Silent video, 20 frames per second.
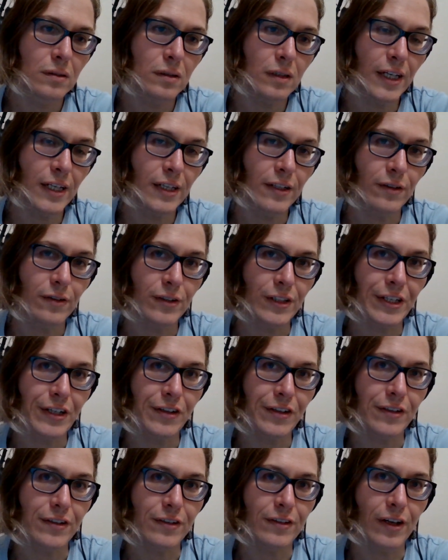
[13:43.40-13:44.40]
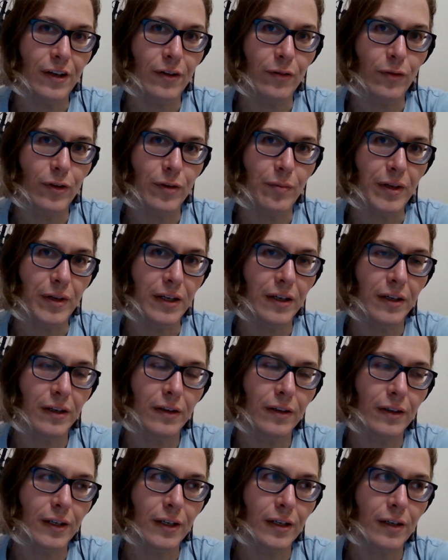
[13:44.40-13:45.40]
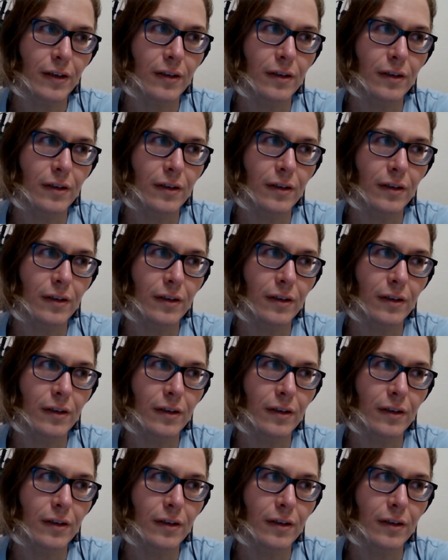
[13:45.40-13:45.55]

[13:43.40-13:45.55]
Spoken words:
I don't think she's done with me. Like,